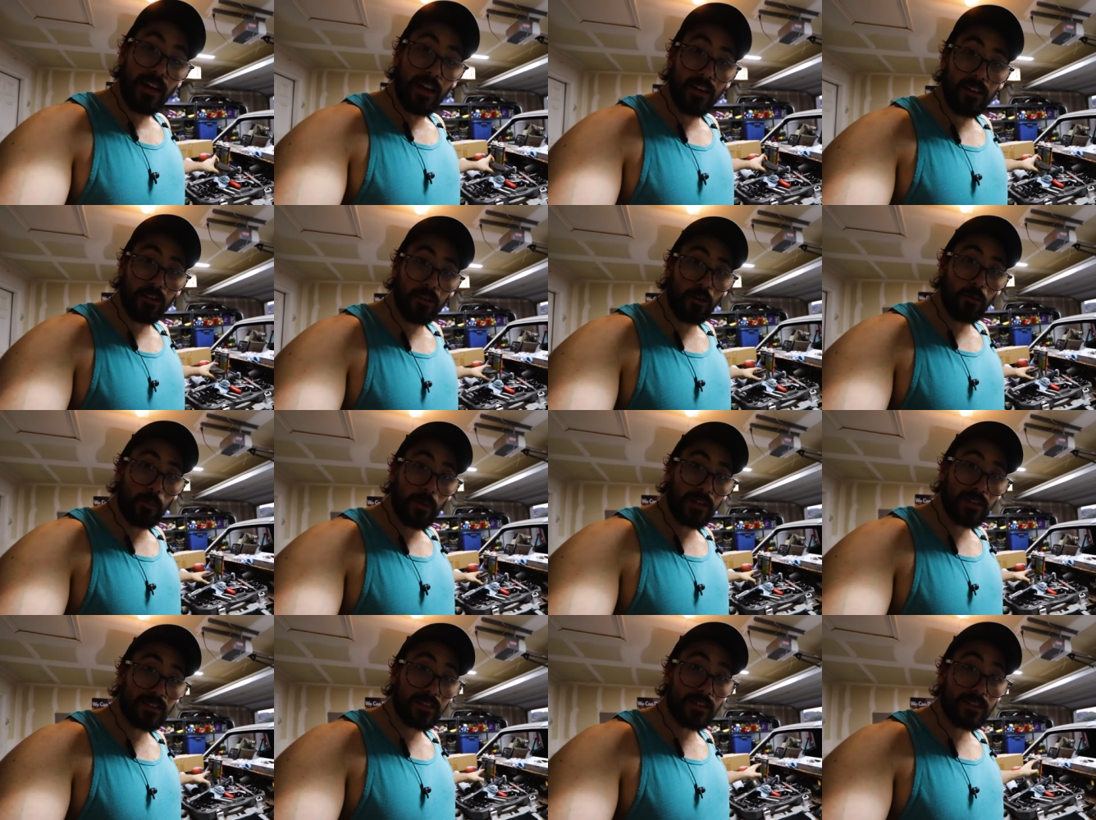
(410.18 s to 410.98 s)
and the new
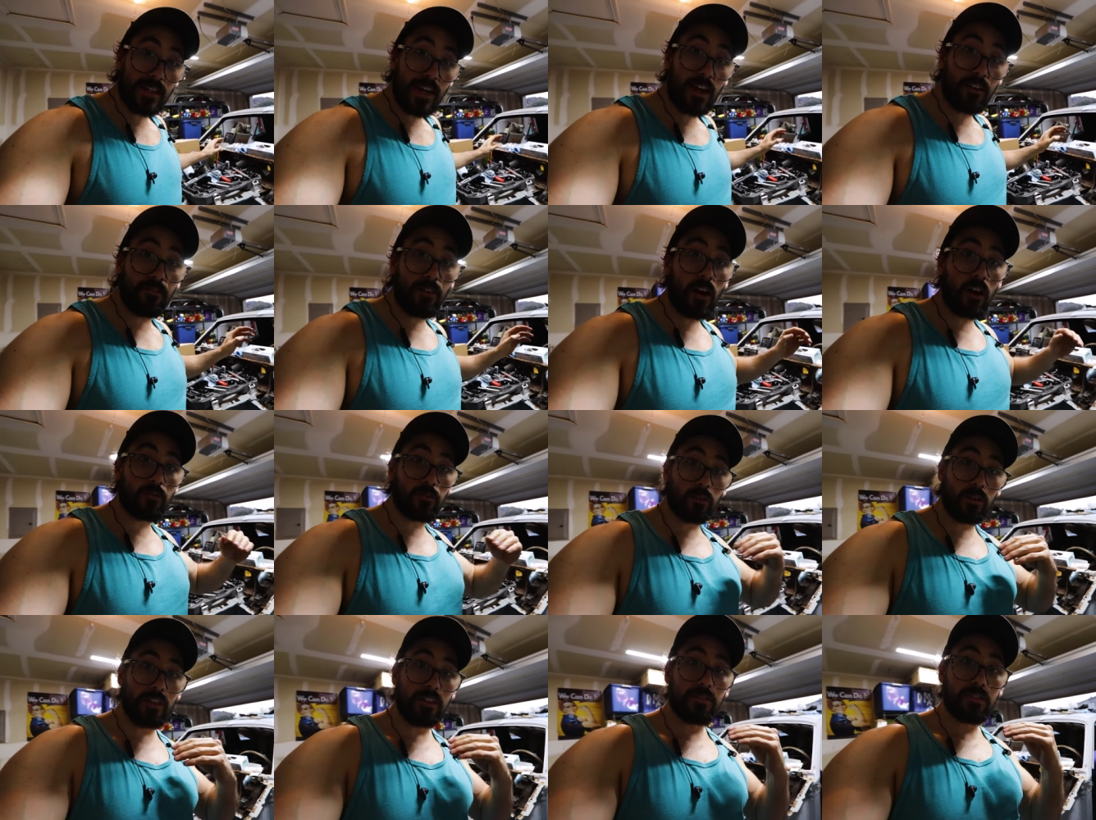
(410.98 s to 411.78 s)
pistons have
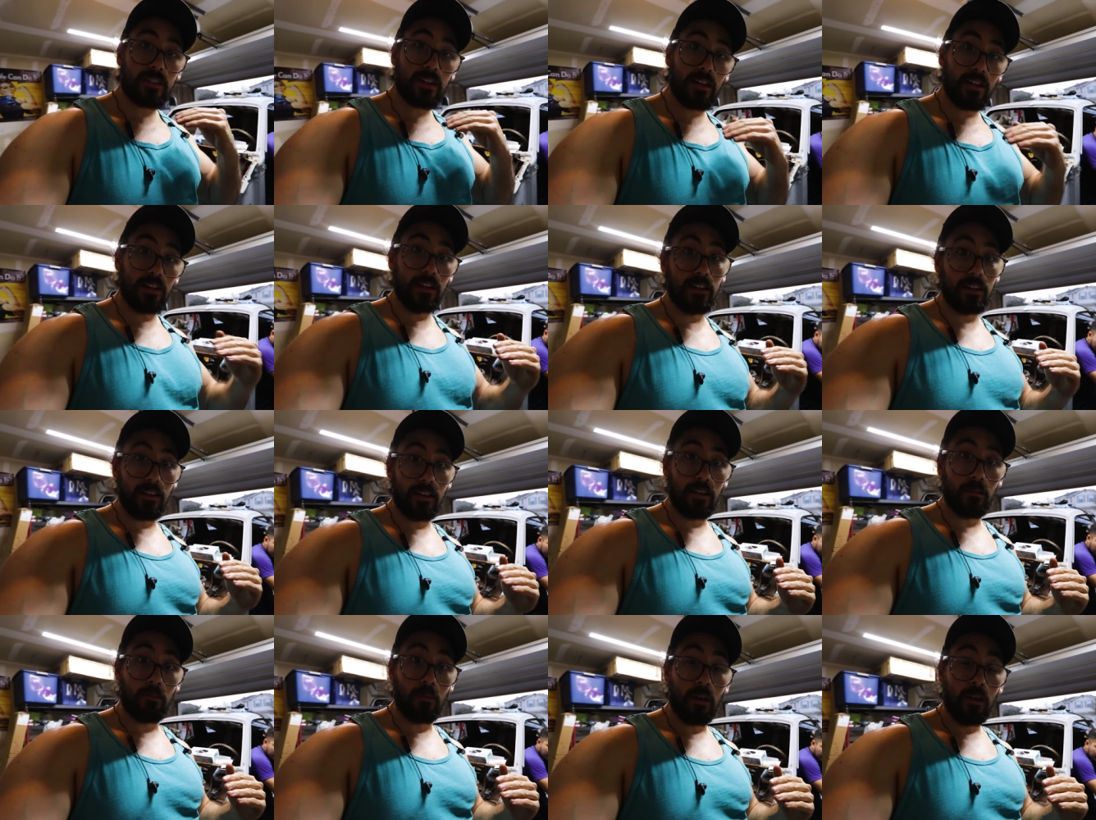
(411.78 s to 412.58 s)
valve reliefs cut into
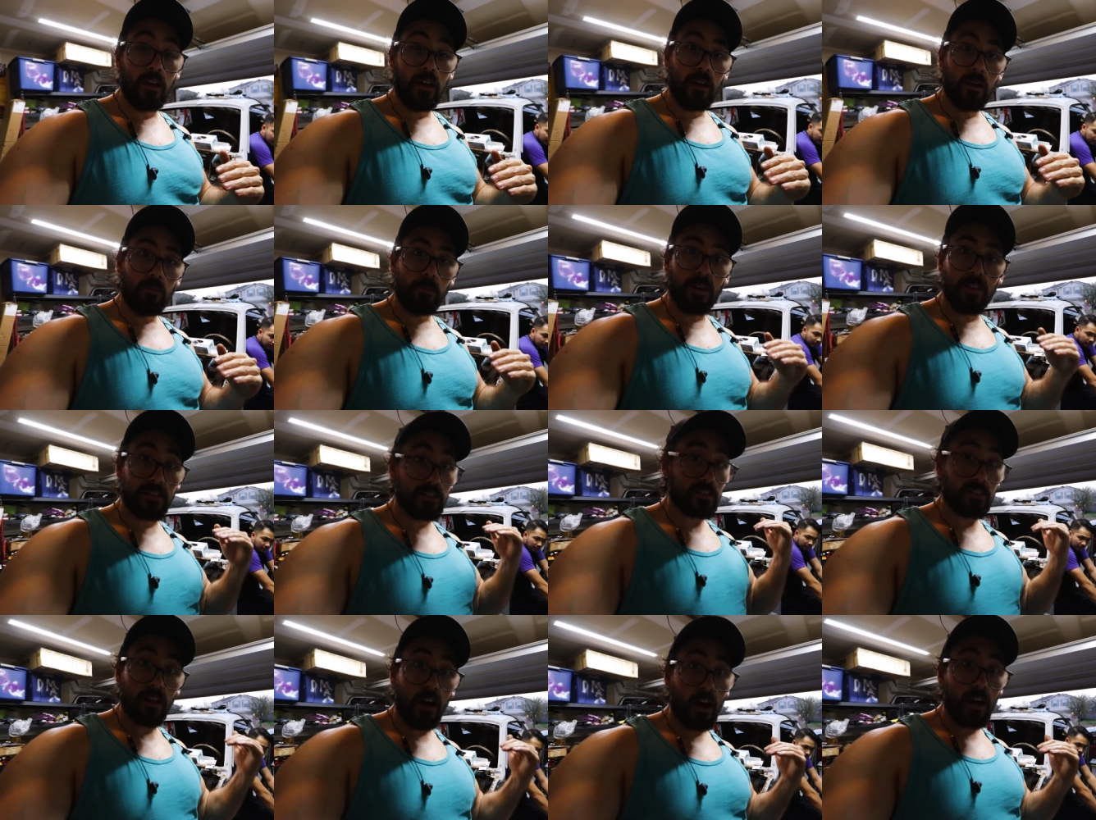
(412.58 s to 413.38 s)
them. But
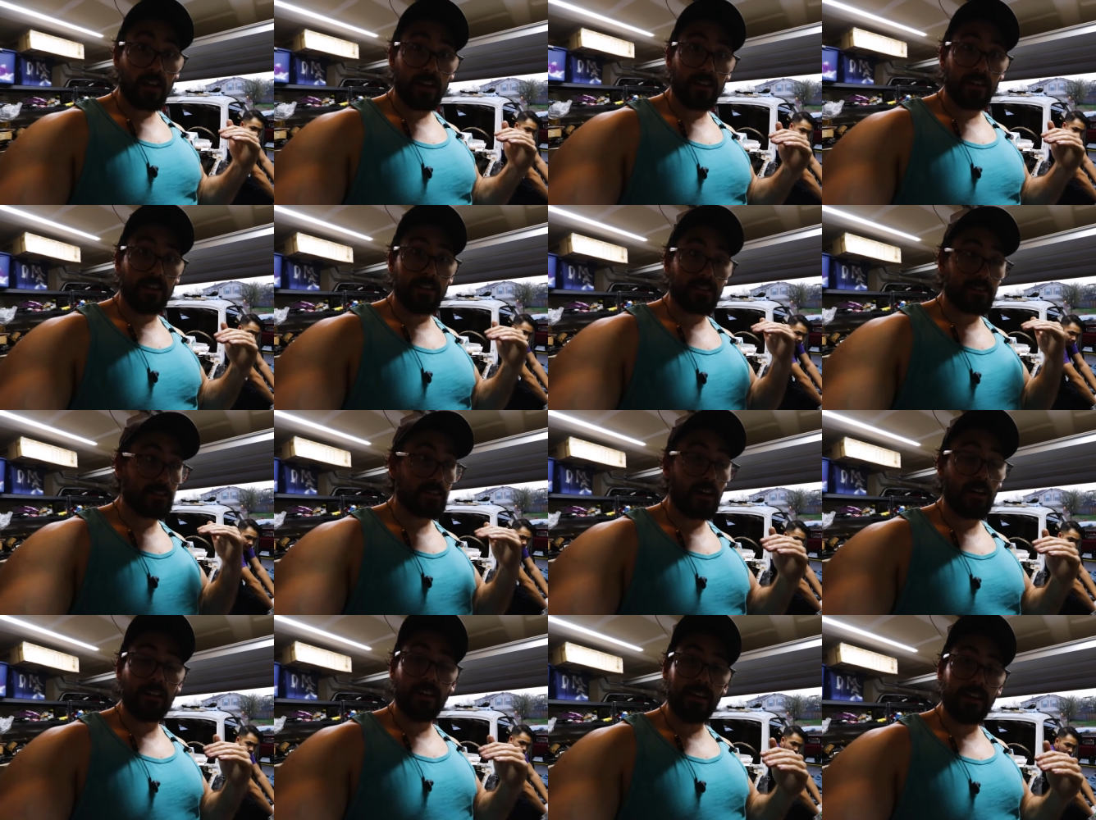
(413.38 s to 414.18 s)
stock, it's
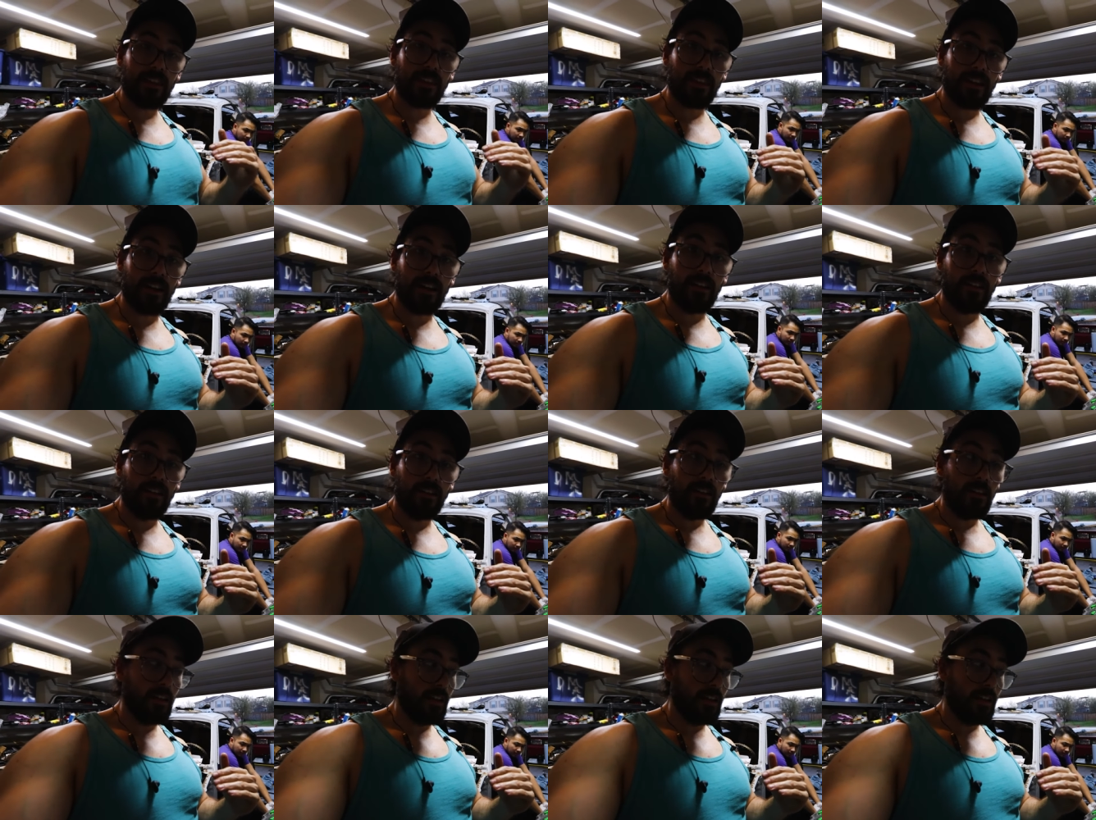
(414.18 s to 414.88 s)
not like that.